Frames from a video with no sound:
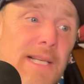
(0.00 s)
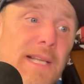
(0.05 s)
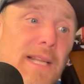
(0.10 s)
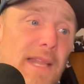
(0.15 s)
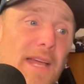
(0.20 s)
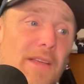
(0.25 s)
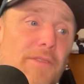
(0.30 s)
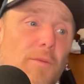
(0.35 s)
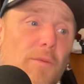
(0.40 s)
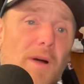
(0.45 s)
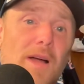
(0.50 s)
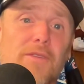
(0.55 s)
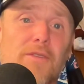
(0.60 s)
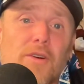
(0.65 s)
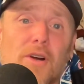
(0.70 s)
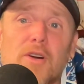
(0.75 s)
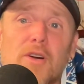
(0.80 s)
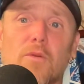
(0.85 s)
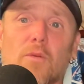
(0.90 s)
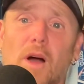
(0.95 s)
That's why it's
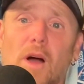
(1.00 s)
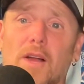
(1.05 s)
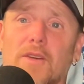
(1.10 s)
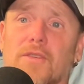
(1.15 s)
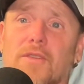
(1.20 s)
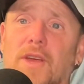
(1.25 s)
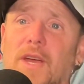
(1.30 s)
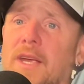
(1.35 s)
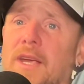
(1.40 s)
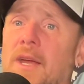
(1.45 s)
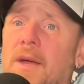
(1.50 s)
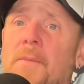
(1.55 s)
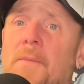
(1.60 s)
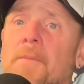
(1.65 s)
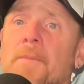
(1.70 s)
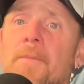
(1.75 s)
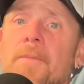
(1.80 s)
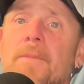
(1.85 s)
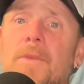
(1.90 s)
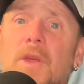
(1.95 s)
hard to watch. Like,
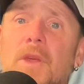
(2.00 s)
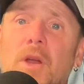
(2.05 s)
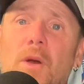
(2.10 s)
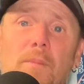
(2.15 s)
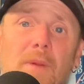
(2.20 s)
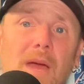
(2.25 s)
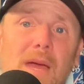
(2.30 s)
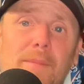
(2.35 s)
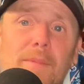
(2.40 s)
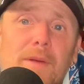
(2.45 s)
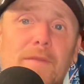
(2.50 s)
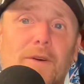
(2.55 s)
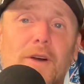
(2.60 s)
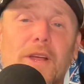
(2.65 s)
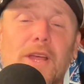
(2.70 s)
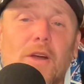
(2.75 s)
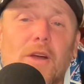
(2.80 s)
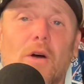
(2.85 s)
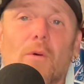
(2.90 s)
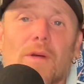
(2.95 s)
maybe
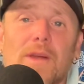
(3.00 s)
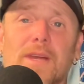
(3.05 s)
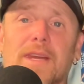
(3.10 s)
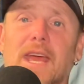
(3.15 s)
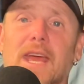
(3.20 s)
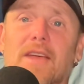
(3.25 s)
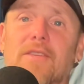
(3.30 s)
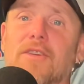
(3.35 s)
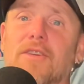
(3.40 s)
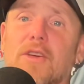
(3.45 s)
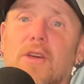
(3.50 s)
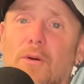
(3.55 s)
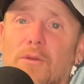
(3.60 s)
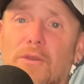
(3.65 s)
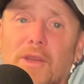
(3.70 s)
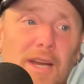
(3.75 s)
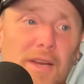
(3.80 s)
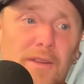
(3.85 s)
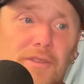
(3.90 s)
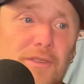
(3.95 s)
freaking Owen Casey goes
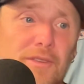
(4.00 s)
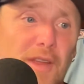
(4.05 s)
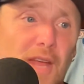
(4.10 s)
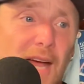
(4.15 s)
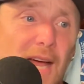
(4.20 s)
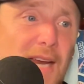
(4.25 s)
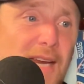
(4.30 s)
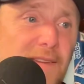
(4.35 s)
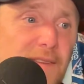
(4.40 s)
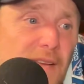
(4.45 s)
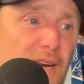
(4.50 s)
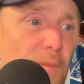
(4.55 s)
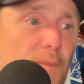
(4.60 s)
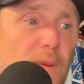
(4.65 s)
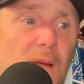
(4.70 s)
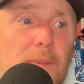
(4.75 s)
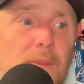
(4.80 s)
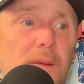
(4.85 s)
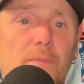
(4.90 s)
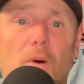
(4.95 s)
on a tear.
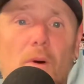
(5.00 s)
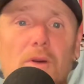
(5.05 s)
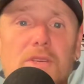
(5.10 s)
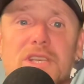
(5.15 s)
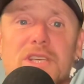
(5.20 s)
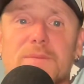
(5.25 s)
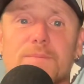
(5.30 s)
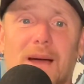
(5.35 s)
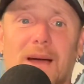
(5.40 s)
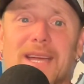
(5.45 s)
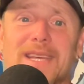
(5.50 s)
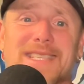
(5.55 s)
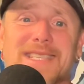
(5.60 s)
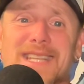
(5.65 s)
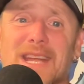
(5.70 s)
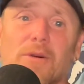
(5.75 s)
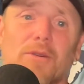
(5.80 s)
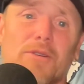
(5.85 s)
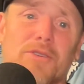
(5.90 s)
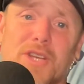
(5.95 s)
Maybe Moises
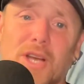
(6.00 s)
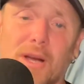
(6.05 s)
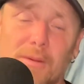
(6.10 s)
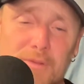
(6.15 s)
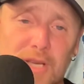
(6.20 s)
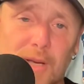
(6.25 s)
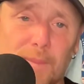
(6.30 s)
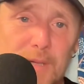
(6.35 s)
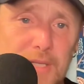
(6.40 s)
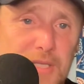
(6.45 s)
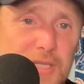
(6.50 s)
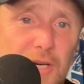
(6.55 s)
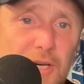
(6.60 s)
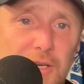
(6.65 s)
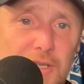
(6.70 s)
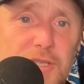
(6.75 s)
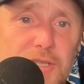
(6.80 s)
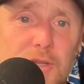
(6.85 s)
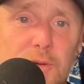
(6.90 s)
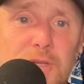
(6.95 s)
Ballesteros comes up and
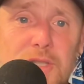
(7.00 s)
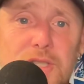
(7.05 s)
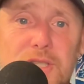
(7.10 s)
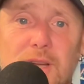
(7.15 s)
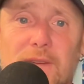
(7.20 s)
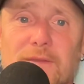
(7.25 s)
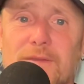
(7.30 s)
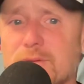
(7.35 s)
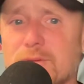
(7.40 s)
starts doing stuff.